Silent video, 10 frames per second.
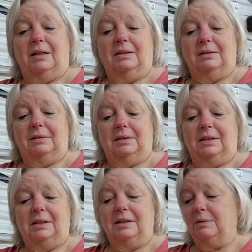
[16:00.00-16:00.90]
uh, that
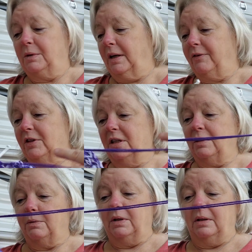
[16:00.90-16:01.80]
he doesn't want to have to
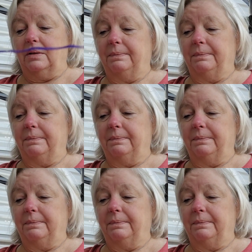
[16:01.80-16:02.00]
deal with.